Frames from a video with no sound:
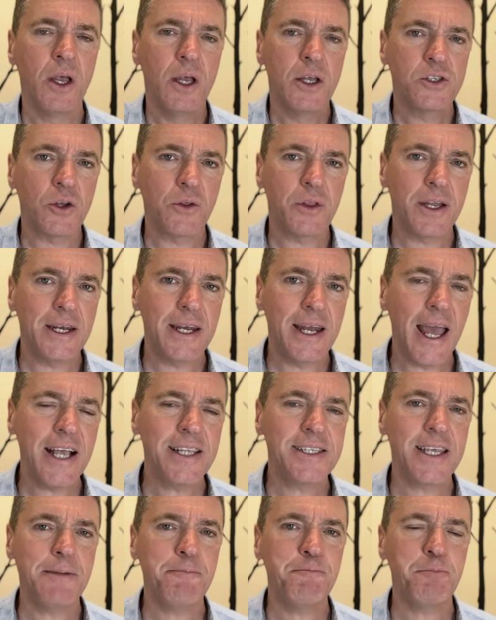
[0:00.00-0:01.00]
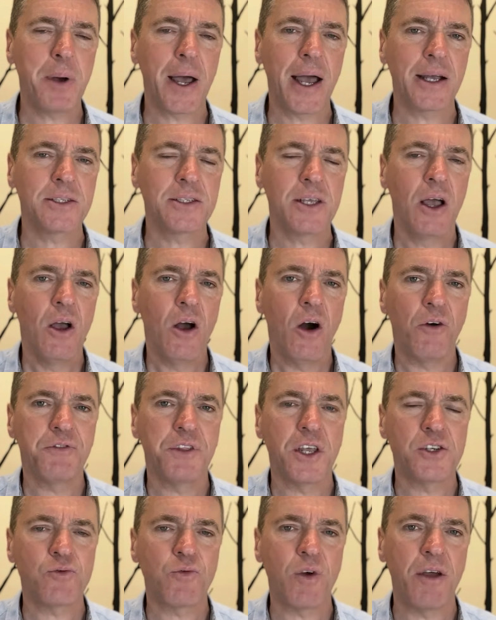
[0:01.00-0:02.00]
So the net impact of
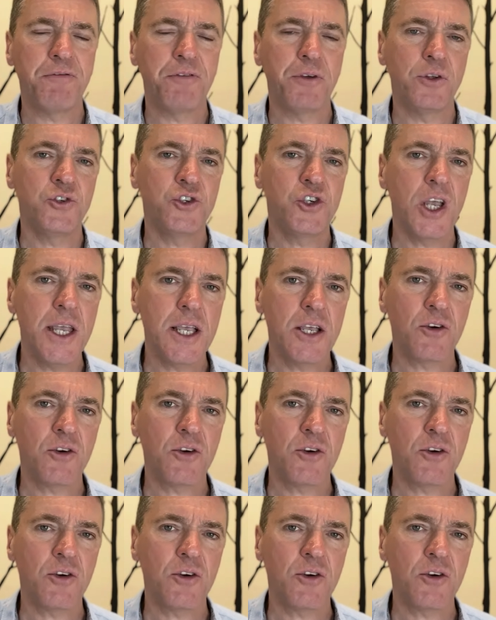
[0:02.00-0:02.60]
this refugee